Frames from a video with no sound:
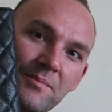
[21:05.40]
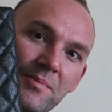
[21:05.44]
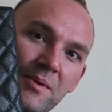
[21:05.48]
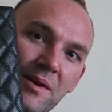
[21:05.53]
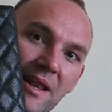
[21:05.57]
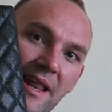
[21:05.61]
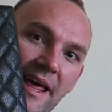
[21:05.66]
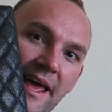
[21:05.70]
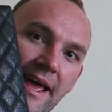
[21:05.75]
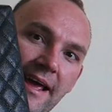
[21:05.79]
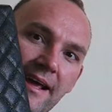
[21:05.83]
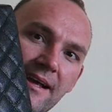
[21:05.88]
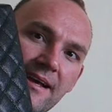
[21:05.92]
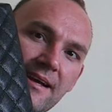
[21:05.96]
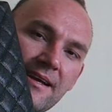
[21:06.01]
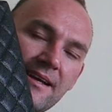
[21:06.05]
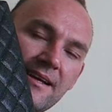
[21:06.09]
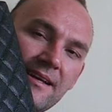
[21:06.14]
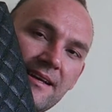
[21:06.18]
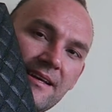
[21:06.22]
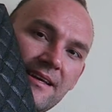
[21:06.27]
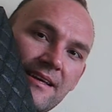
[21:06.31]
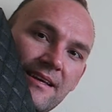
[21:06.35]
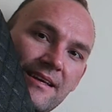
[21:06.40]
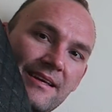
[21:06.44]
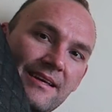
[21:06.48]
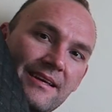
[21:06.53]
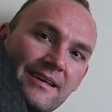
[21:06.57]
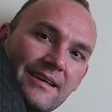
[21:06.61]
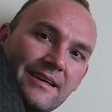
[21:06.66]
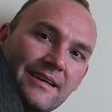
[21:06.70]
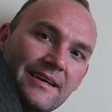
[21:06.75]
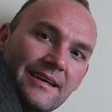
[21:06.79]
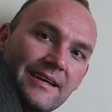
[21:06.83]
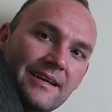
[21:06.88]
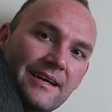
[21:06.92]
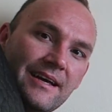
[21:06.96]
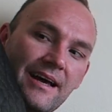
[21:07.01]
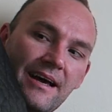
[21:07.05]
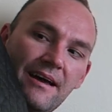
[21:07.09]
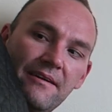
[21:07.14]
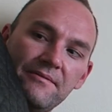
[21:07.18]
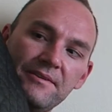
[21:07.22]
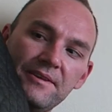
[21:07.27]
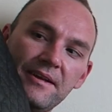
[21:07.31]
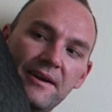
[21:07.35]
black
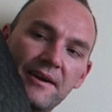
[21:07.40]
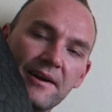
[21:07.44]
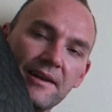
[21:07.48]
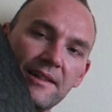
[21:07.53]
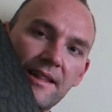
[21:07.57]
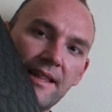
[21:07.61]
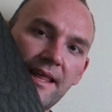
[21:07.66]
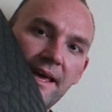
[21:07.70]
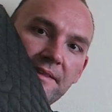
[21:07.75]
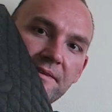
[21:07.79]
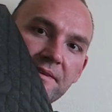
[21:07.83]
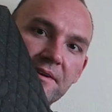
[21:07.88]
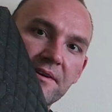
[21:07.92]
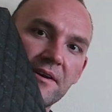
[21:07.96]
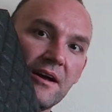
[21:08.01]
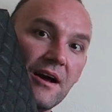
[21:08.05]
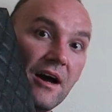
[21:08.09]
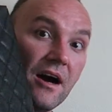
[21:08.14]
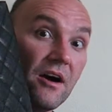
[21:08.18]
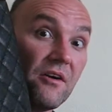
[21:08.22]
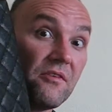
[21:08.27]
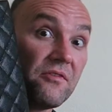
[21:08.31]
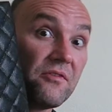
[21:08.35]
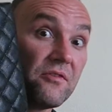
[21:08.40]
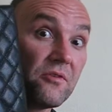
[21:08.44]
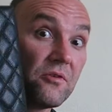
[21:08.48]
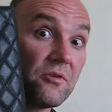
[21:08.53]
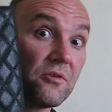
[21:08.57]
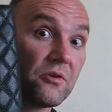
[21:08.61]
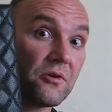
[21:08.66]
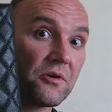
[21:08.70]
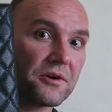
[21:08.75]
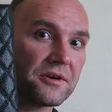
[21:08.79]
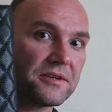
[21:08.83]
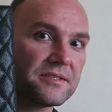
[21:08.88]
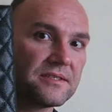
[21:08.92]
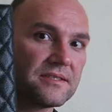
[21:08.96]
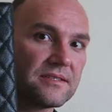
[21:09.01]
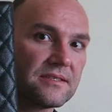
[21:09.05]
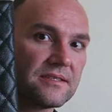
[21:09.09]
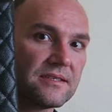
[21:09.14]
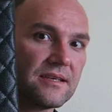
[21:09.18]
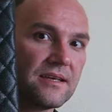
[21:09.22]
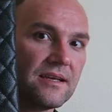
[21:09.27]
caviar leather, of course,